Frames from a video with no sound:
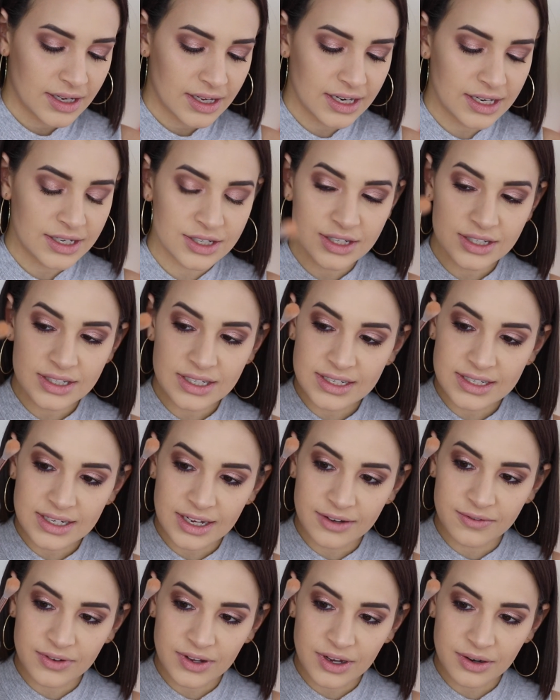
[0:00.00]
And it just is
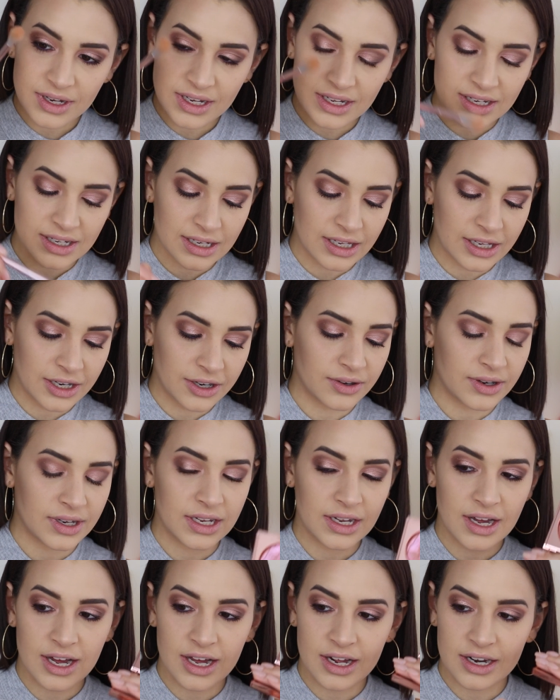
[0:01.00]
like very
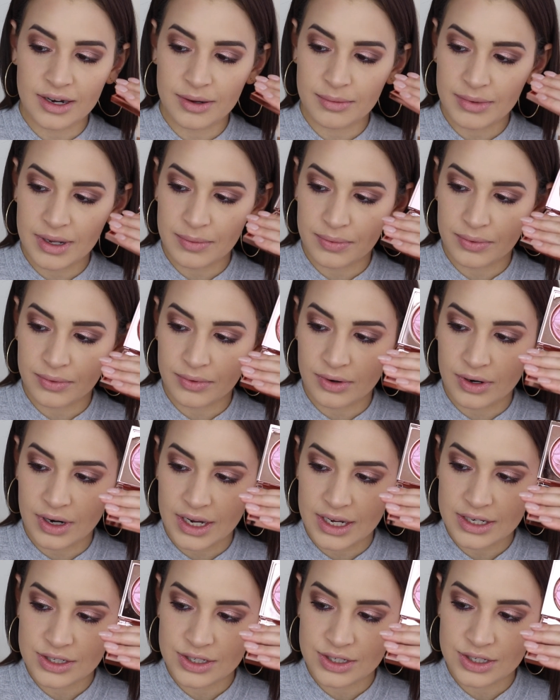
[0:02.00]
glittery on my
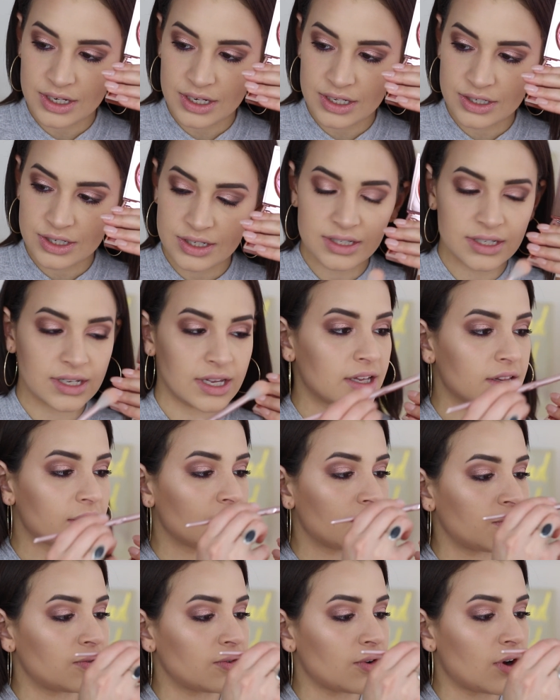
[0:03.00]
brush and just like
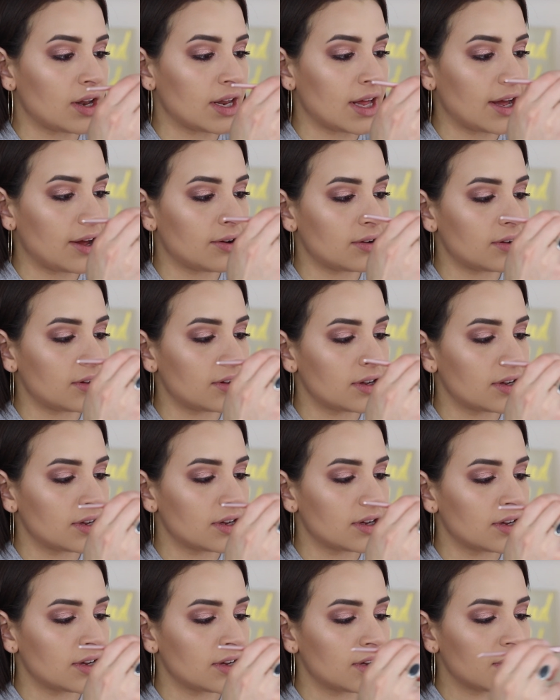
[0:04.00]
the fallout
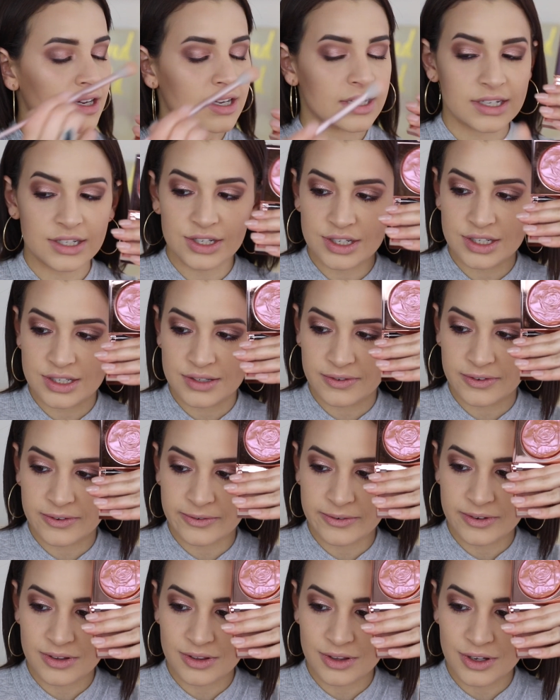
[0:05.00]
is just
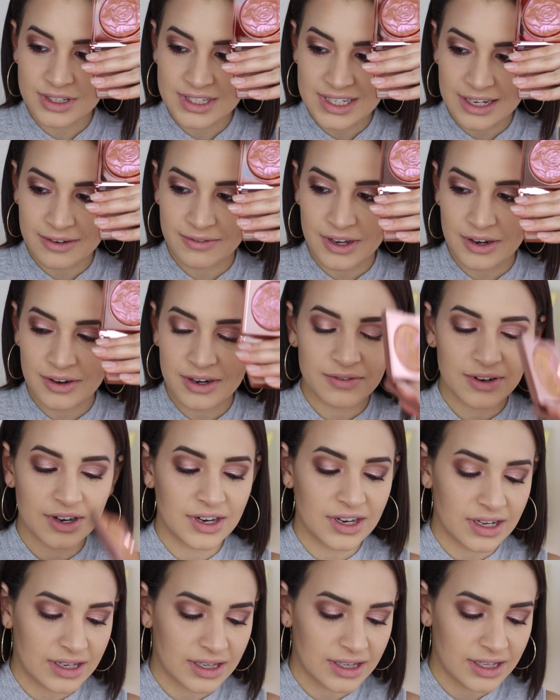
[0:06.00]
looks like very,
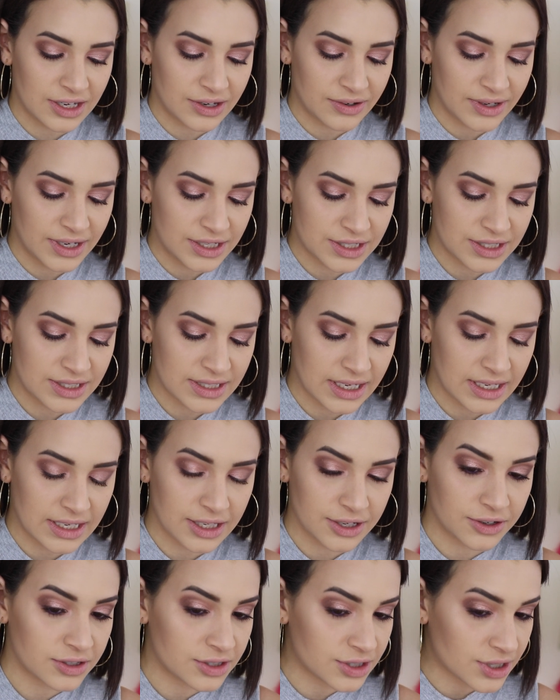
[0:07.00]
very glittery, just like
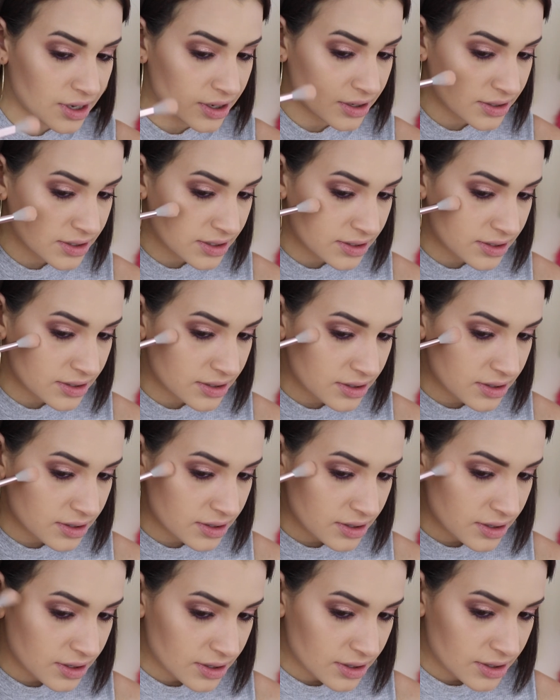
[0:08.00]
glitter chunks.
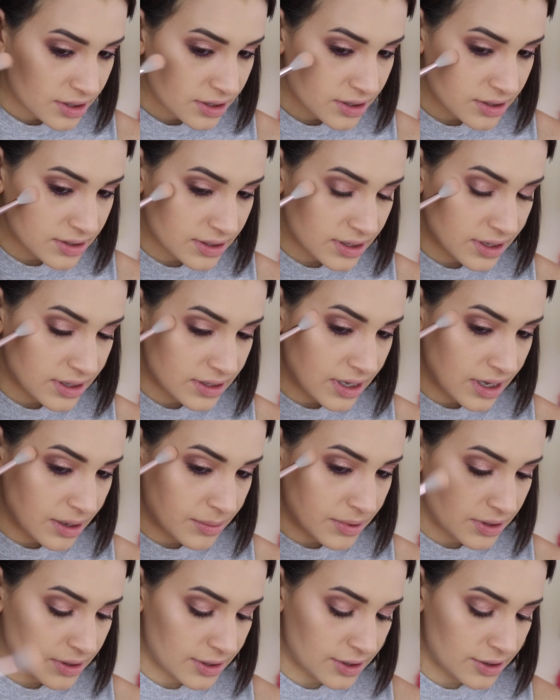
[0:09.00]
Just gonna
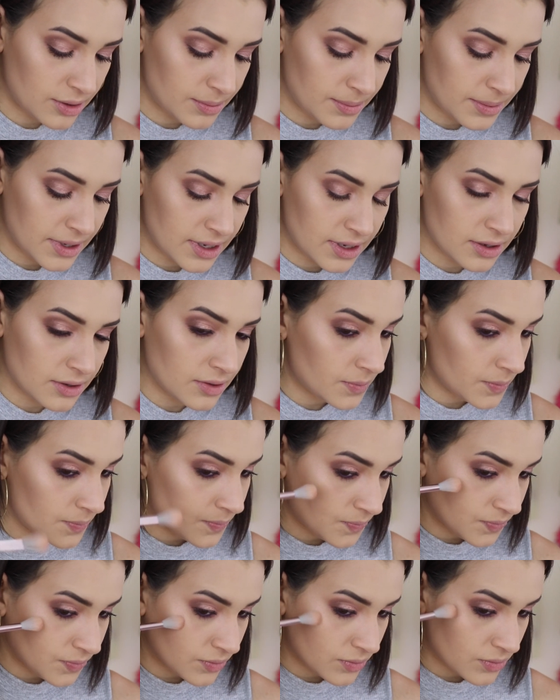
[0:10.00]
dab a little bit
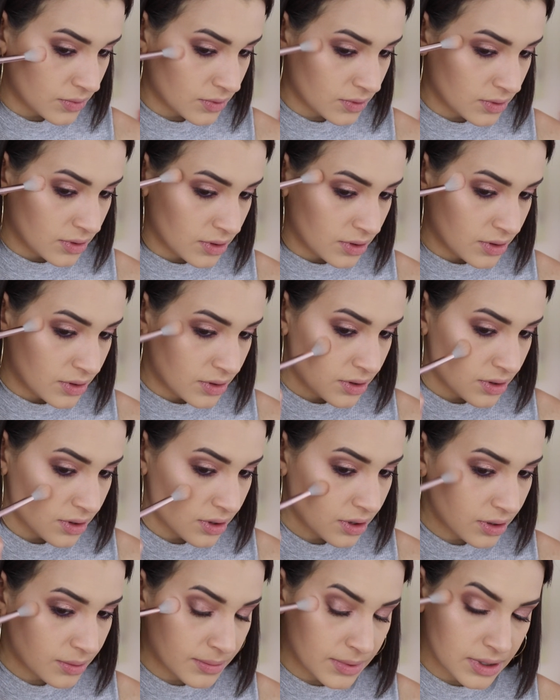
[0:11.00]

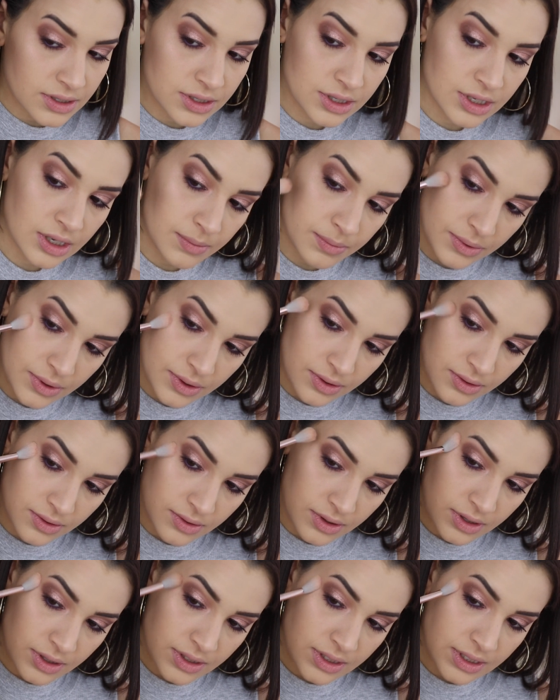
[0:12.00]
on my
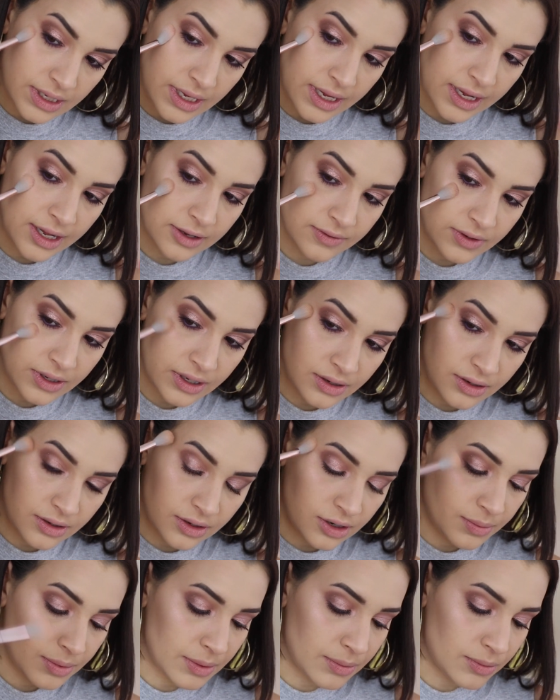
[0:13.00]
cheekbone to have like a
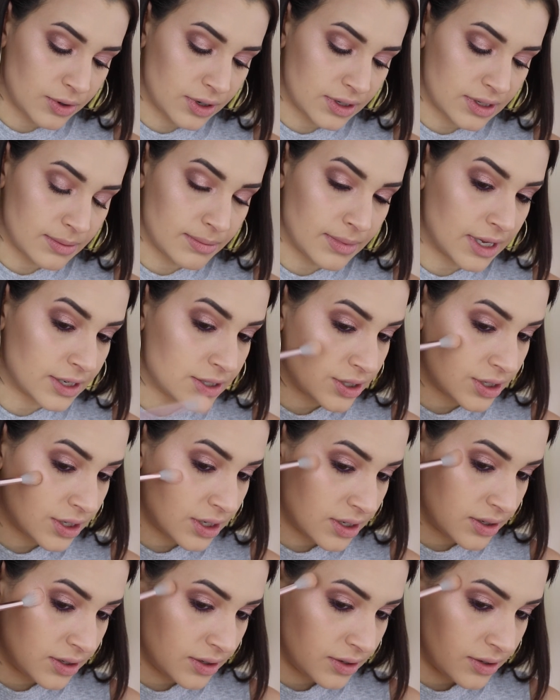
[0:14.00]
little bit more
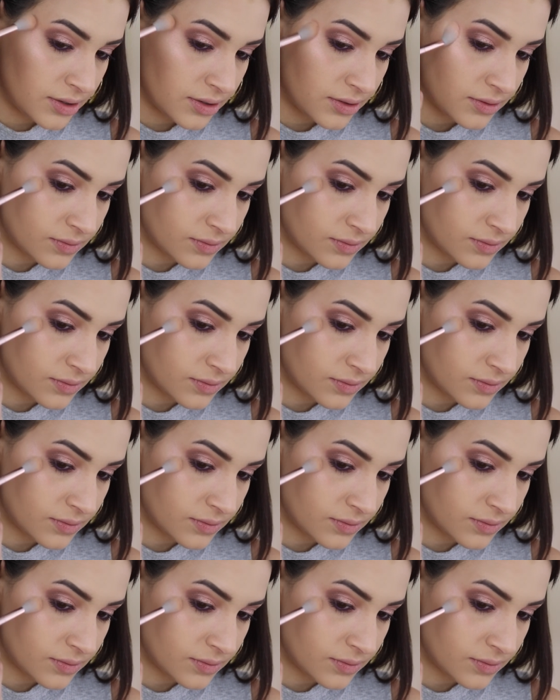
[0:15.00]
dimension.